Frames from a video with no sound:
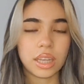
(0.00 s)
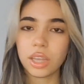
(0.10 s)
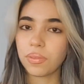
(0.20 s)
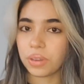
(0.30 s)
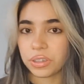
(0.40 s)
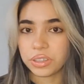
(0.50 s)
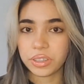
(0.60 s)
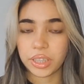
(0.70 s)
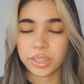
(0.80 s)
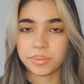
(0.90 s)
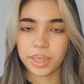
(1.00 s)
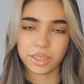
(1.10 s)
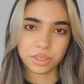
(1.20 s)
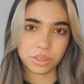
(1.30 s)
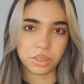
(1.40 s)
If you're new here,
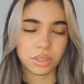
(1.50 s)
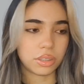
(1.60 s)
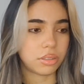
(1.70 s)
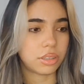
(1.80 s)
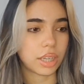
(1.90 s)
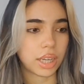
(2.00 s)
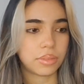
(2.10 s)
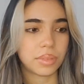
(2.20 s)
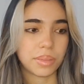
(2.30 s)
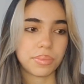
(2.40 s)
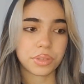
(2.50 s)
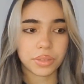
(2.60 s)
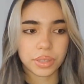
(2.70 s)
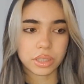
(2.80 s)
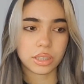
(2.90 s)
make sure to check out my
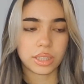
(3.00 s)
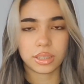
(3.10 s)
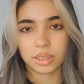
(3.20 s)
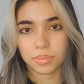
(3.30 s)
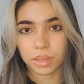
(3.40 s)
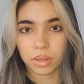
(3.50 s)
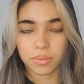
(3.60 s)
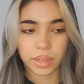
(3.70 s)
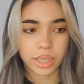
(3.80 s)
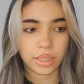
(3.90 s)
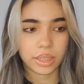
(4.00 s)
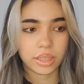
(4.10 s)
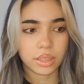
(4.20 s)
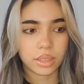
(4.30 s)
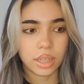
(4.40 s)
previous lessons about
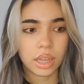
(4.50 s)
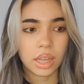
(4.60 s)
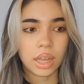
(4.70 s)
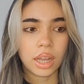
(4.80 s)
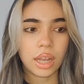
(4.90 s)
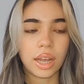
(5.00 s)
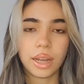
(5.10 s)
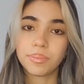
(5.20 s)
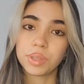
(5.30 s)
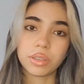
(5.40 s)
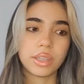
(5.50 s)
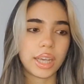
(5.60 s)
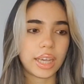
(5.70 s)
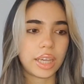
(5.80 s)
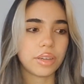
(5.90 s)
violin.
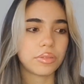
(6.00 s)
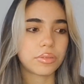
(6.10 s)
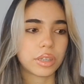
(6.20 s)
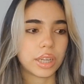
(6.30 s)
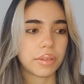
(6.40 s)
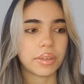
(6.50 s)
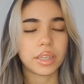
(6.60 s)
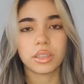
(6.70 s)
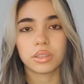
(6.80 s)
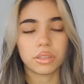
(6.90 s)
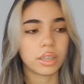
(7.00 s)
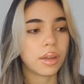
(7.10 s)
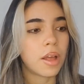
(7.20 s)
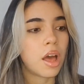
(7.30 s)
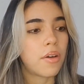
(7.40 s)
Today we're diving into
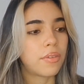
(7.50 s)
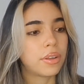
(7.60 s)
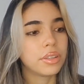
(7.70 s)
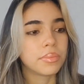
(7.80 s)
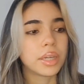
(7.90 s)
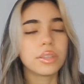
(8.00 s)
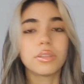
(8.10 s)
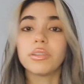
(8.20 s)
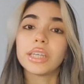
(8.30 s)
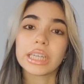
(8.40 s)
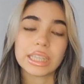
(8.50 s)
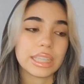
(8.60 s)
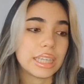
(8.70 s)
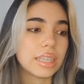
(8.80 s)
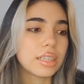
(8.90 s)
the fundamental
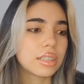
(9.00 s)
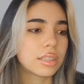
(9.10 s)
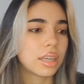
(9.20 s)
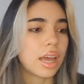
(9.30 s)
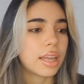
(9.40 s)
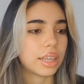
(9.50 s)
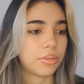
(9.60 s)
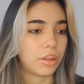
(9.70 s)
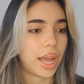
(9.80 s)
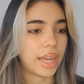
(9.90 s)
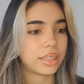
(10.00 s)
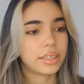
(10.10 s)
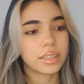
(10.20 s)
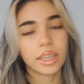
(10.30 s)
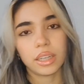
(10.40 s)
techniques that will add
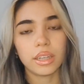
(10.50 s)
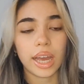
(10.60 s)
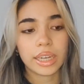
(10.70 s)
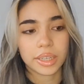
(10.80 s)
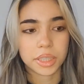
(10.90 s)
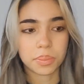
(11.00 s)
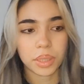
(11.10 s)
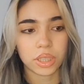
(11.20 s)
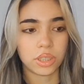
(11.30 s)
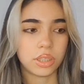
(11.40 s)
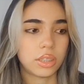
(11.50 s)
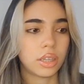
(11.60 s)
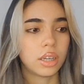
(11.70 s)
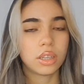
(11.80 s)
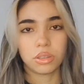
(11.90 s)
skill and
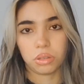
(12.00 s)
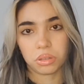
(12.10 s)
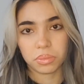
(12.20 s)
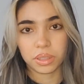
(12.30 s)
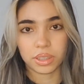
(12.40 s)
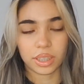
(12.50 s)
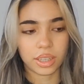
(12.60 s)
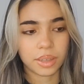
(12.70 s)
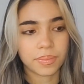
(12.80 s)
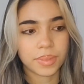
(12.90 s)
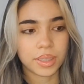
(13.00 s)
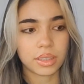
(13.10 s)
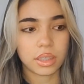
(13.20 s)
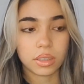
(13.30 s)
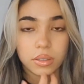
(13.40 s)
expression to your music.
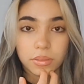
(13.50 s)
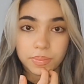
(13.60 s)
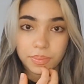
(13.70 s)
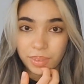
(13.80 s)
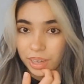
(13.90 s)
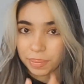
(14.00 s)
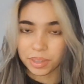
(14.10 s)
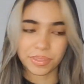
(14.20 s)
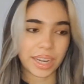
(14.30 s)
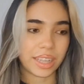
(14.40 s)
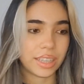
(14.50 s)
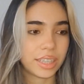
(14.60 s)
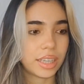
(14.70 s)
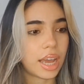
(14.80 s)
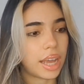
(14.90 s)
So grab your
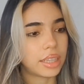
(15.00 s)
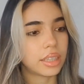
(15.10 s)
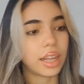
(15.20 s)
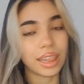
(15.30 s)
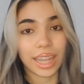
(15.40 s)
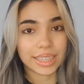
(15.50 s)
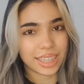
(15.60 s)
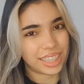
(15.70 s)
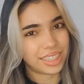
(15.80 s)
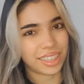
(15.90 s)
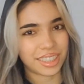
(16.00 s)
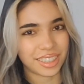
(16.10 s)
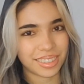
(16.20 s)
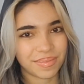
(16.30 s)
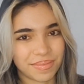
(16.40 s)
violin and let's get
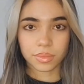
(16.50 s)
started.